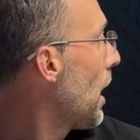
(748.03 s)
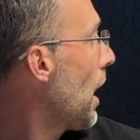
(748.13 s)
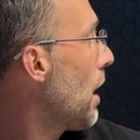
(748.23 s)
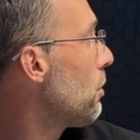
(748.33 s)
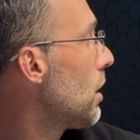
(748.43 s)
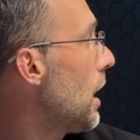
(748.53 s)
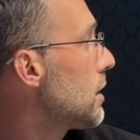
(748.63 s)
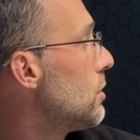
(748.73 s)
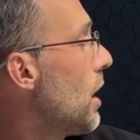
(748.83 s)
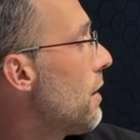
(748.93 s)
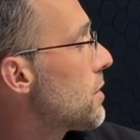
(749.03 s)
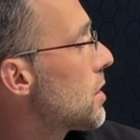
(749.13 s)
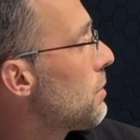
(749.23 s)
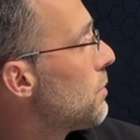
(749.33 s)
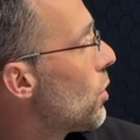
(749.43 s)
I would like to have
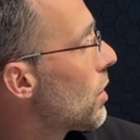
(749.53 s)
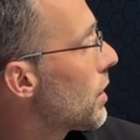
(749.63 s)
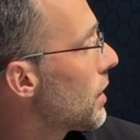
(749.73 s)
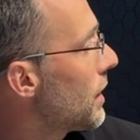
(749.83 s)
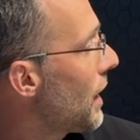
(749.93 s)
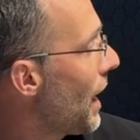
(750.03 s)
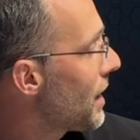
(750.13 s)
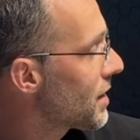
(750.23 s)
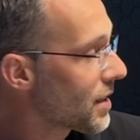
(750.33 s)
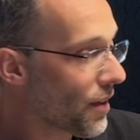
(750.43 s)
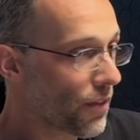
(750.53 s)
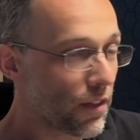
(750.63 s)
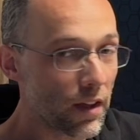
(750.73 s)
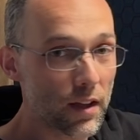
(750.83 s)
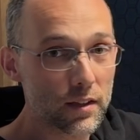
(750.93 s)
some more nice
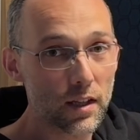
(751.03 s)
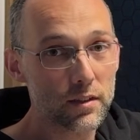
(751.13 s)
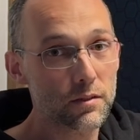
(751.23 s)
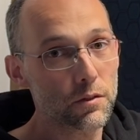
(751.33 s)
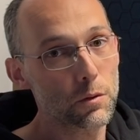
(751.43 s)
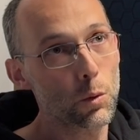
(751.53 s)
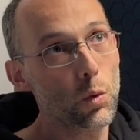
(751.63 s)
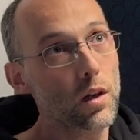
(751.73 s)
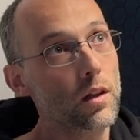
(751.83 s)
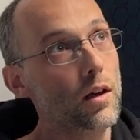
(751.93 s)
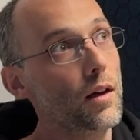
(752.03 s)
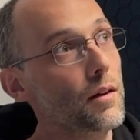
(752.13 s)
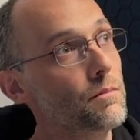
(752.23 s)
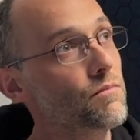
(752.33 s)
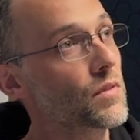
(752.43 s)
thing that will